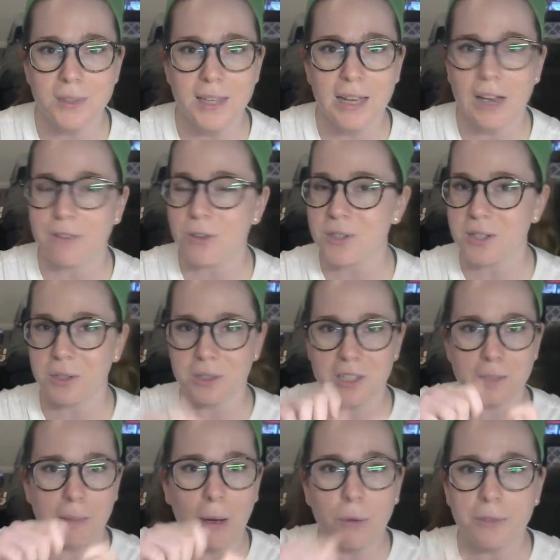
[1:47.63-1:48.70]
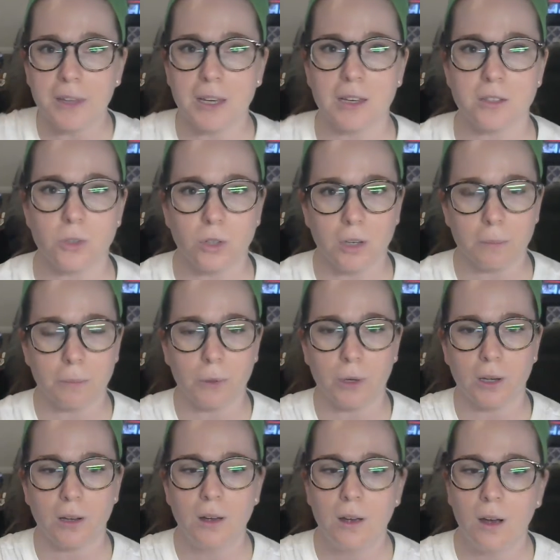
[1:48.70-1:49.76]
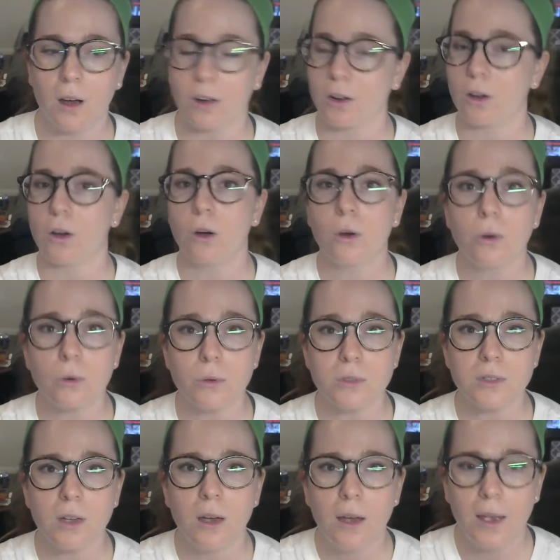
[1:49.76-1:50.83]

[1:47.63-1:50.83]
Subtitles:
they have those little spout thingies you can put on a hose,